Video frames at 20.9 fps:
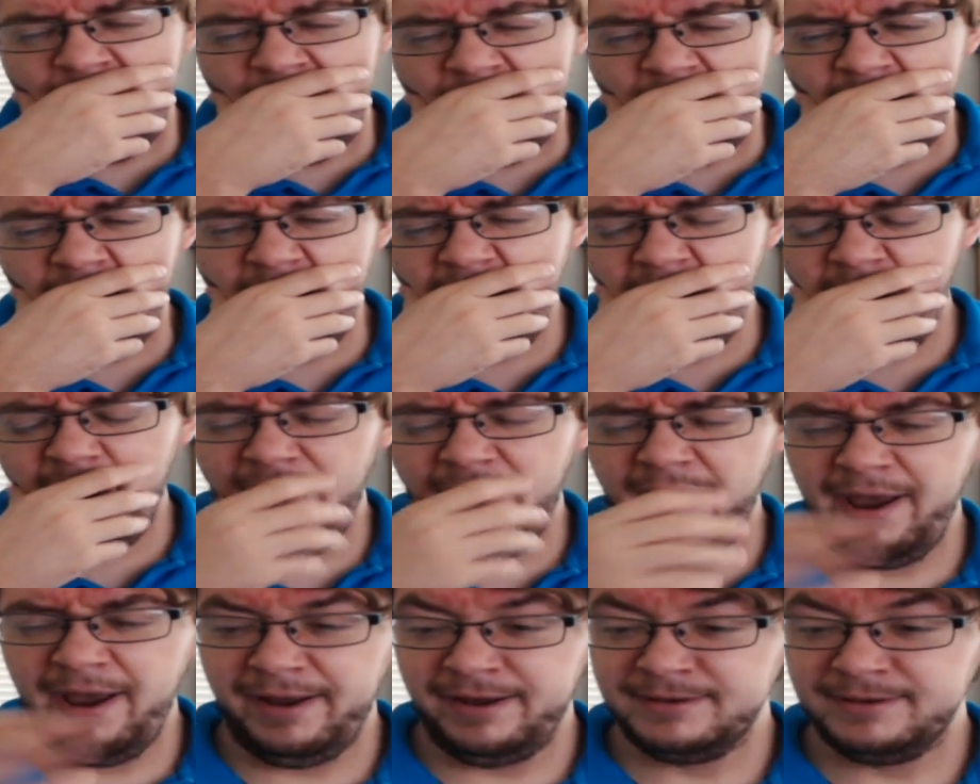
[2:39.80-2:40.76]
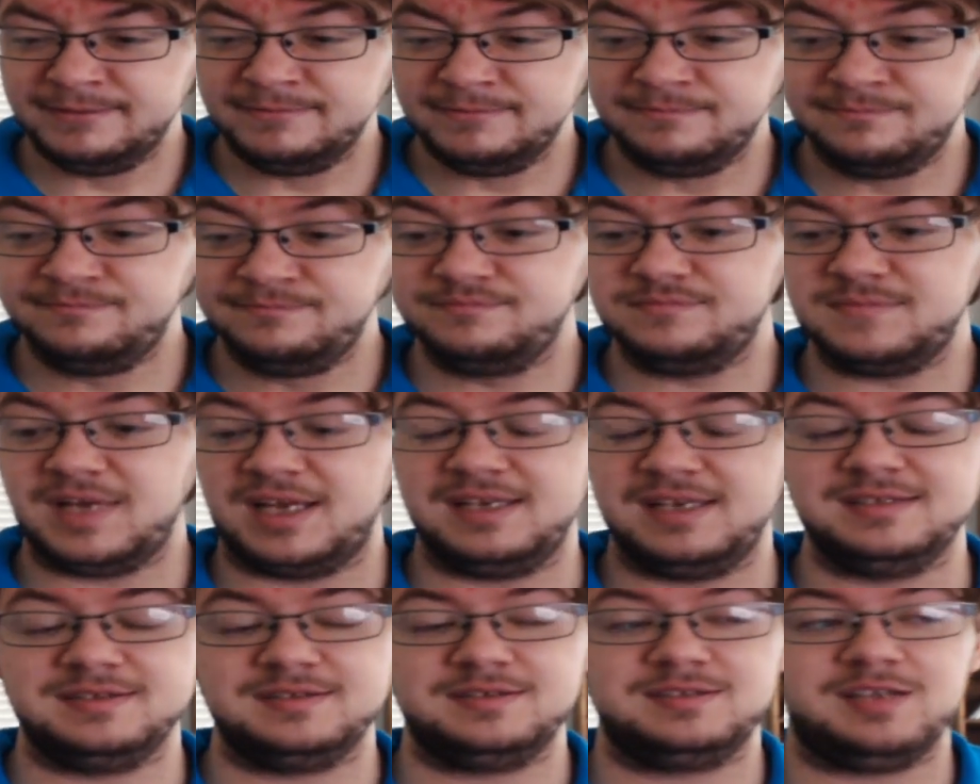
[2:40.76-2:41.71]
Who? I
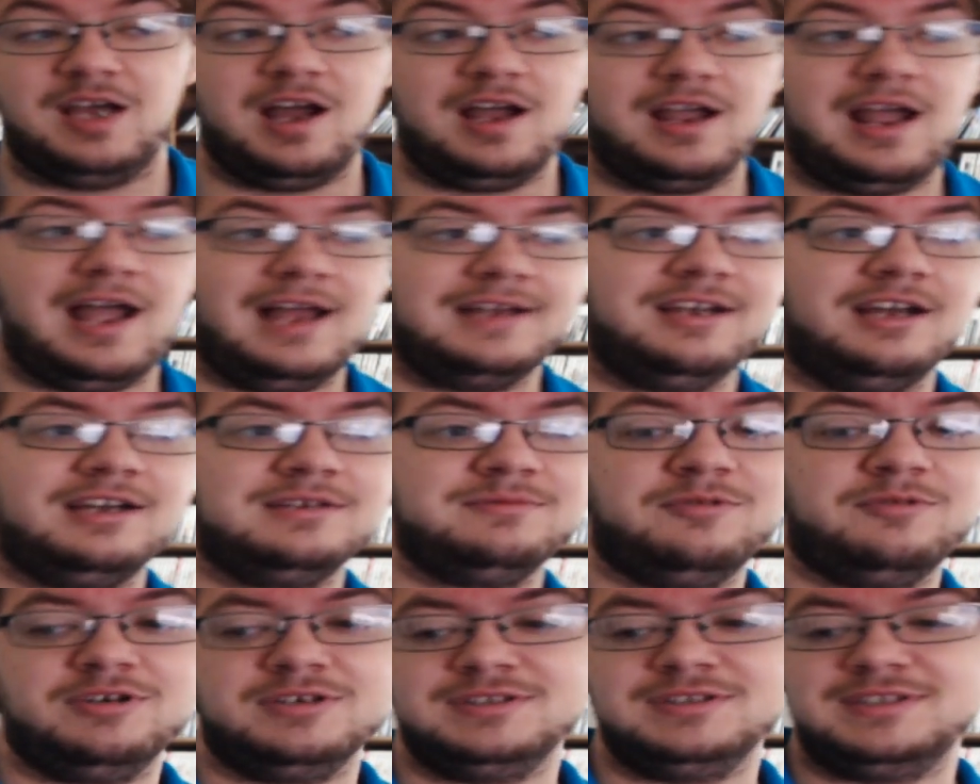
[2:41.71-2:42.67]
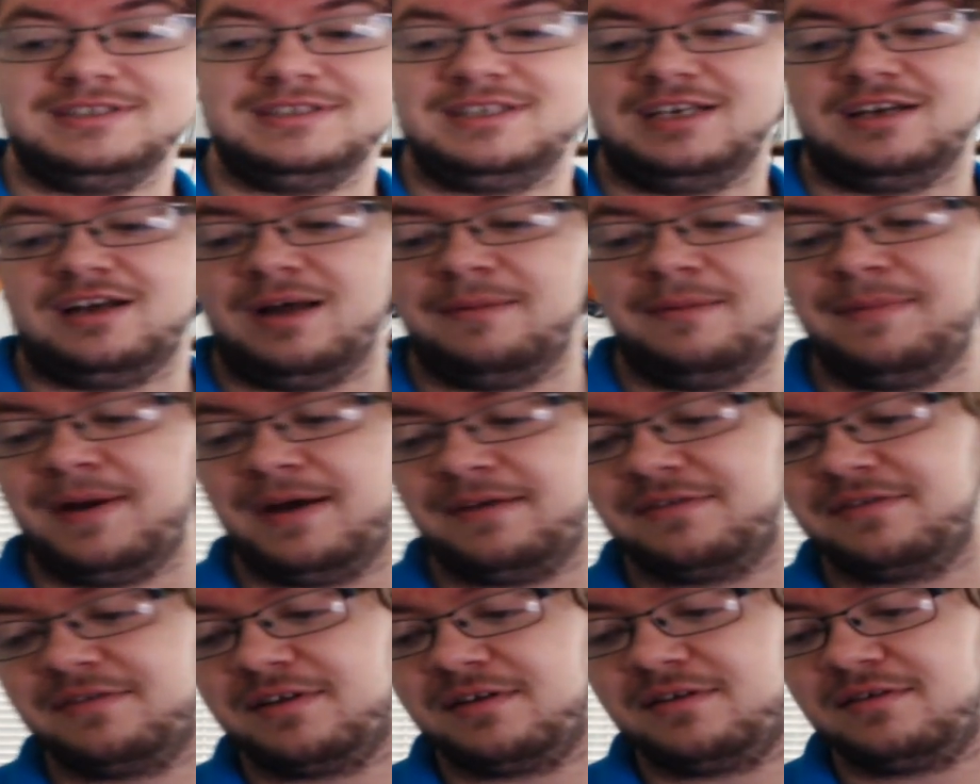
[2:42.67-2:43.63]
didn't talk. I talked more in detail
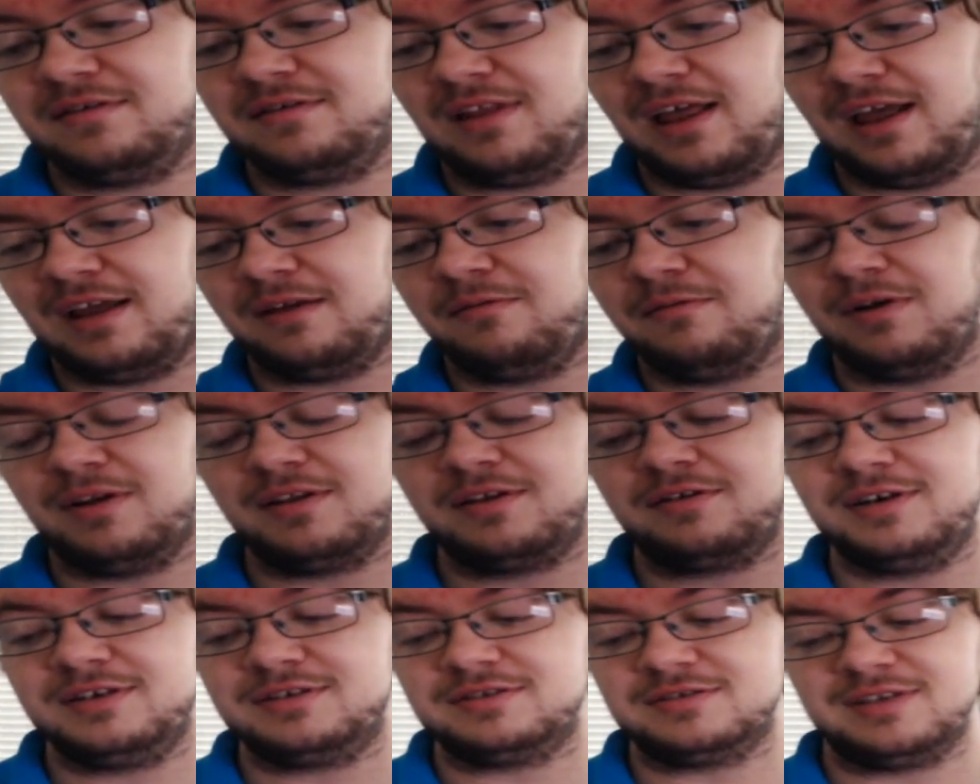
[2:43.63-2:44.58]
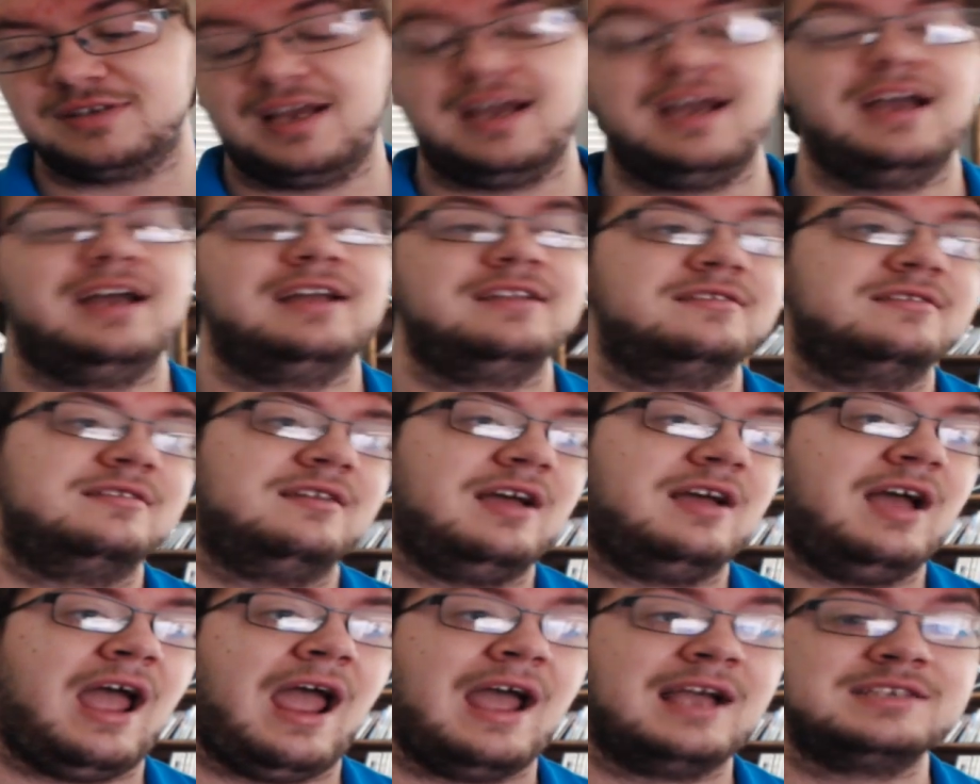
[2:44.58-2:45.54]
about the like where the creature's at.
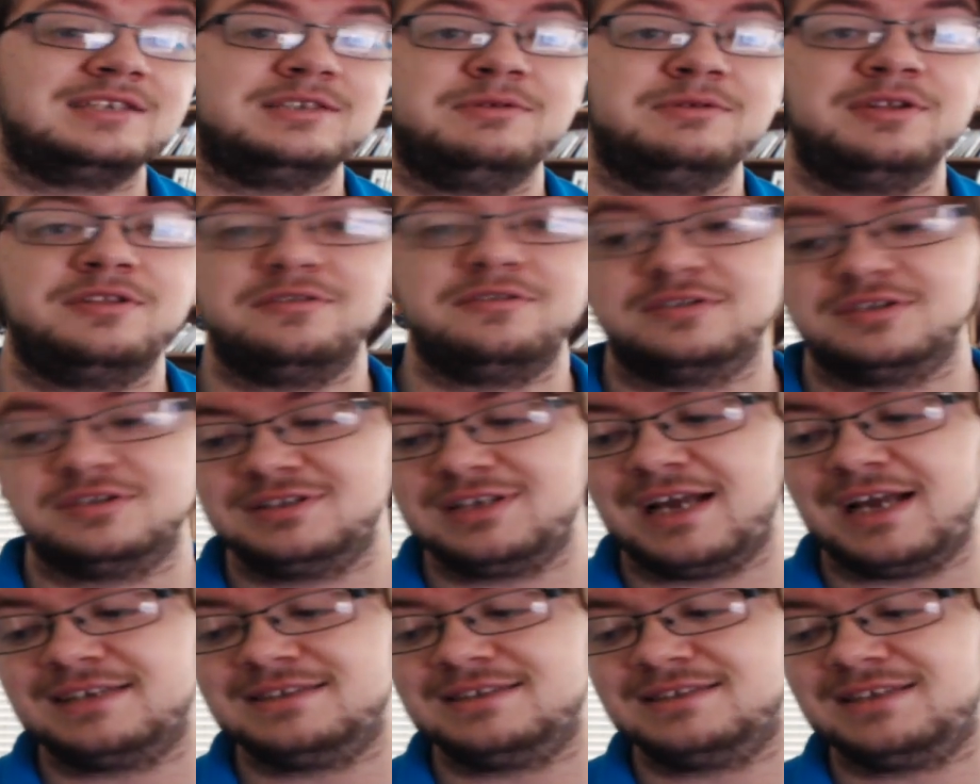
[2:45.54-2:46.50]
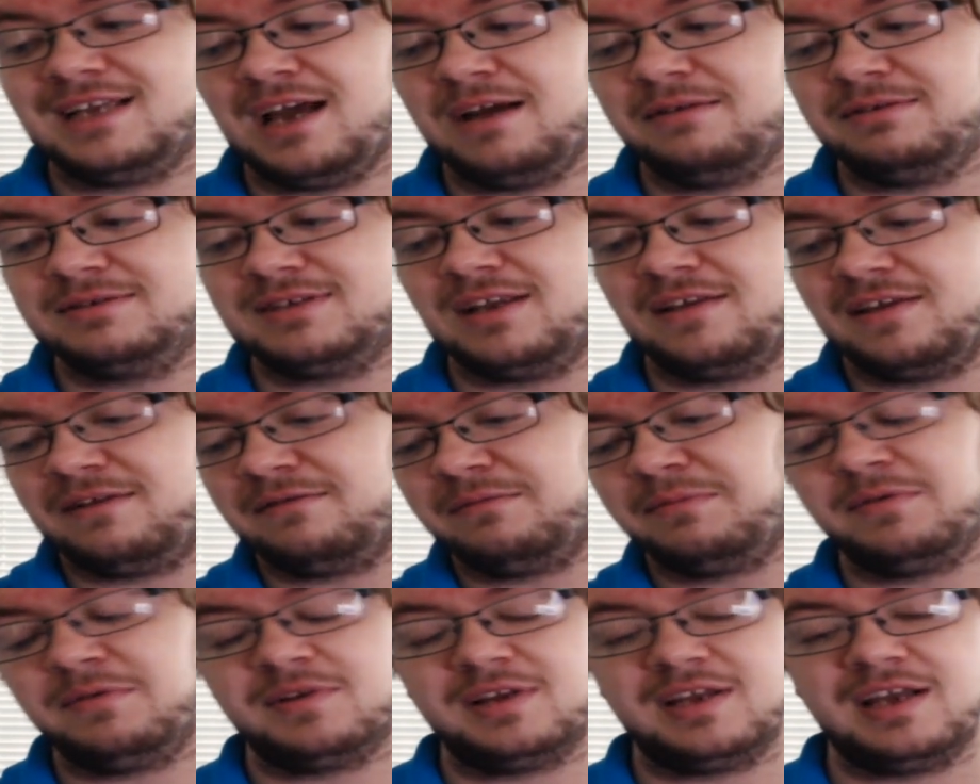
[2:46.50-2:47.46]
I actually went through their stats this time, which I think would
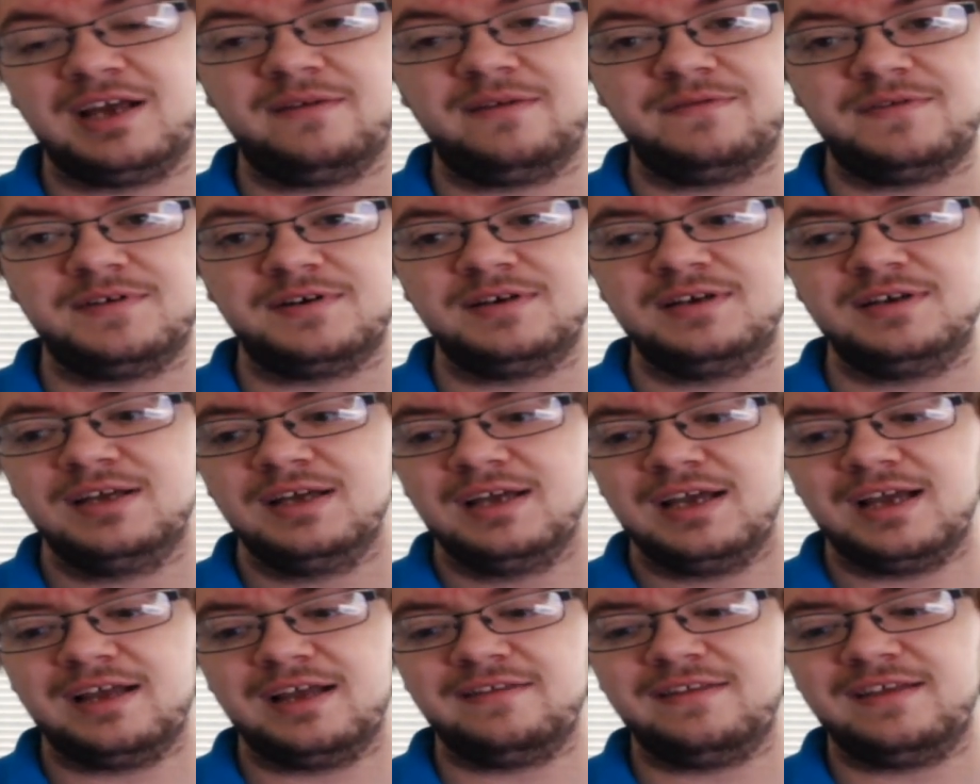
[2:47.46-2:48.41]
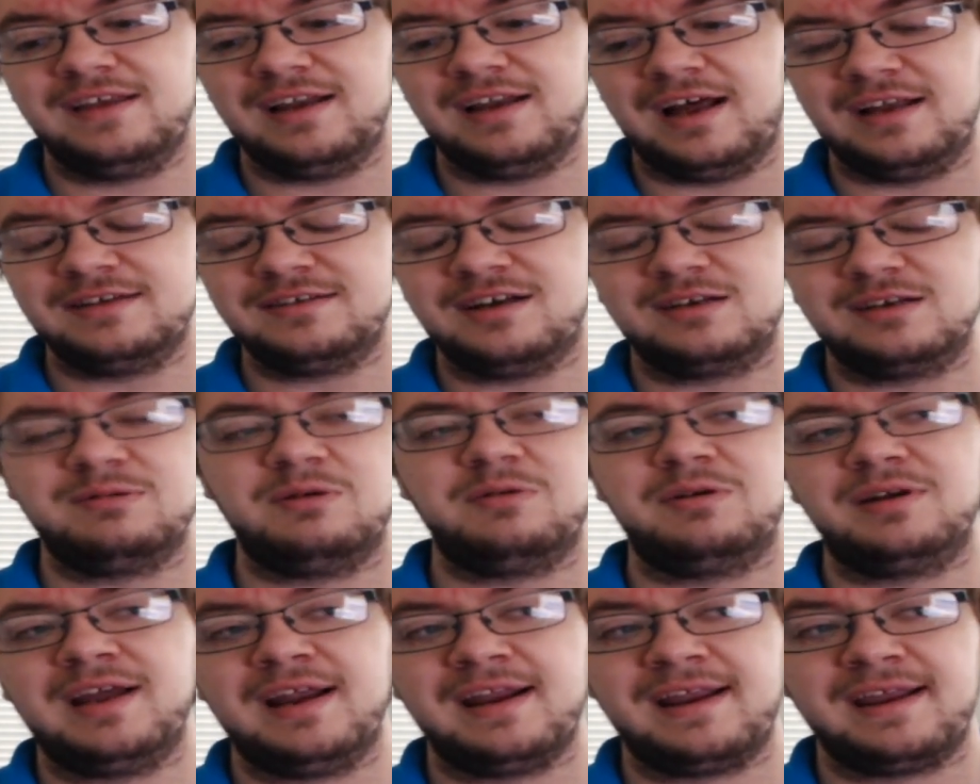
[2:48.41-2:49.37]
be really helpful. And then I talked about
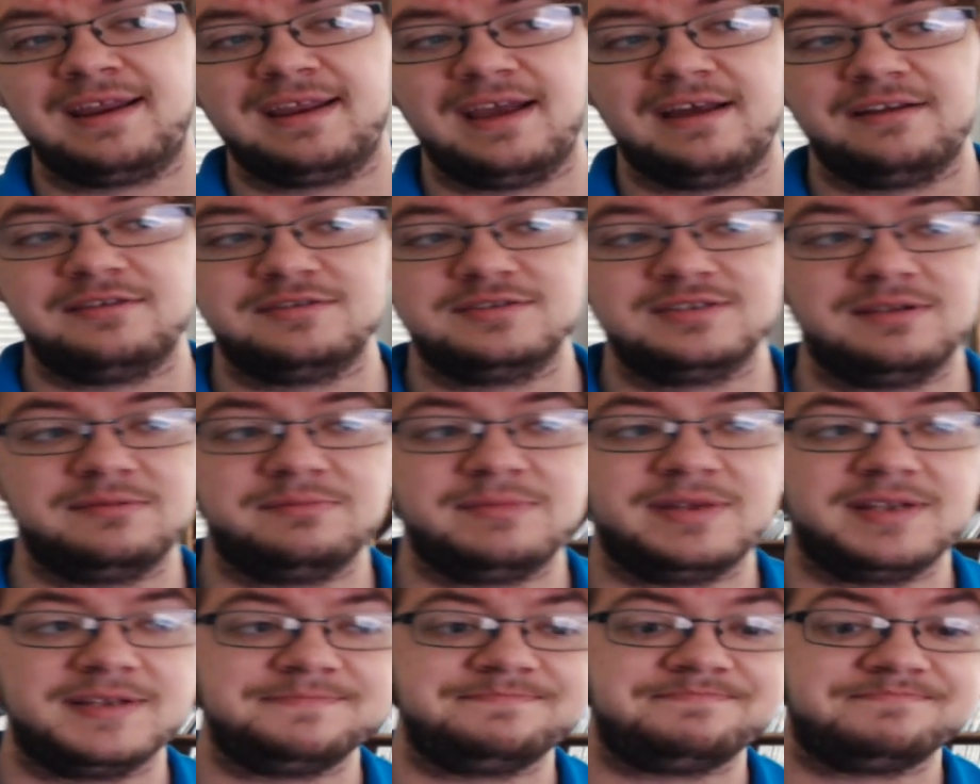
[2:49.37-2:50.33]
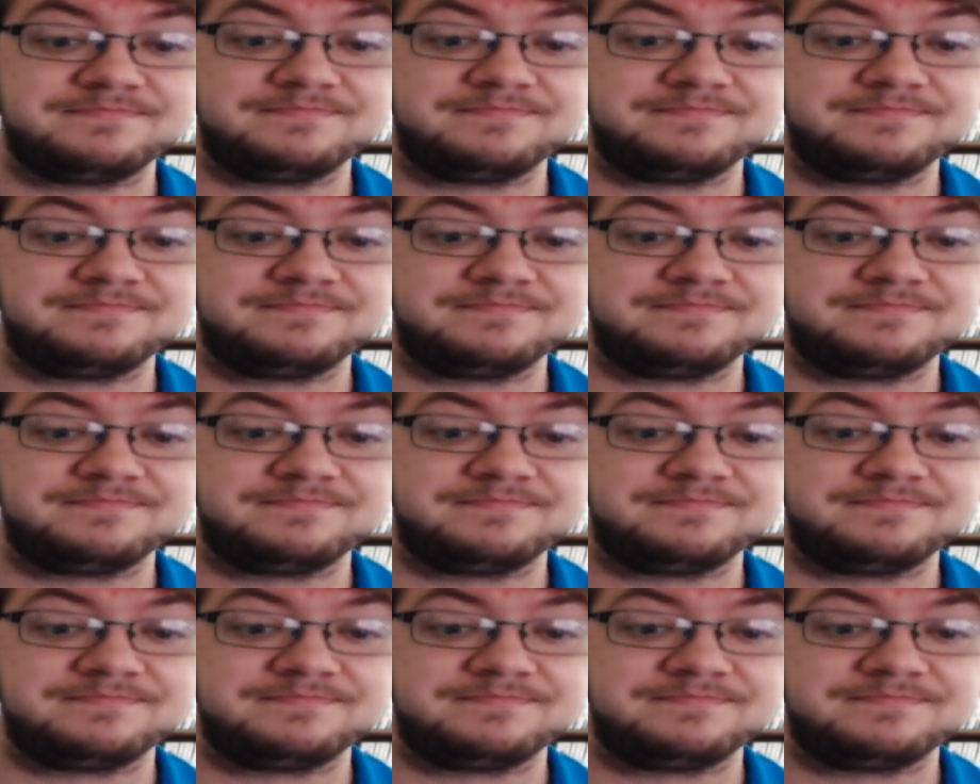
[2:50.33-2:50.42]
what kind of encounters they'd be in.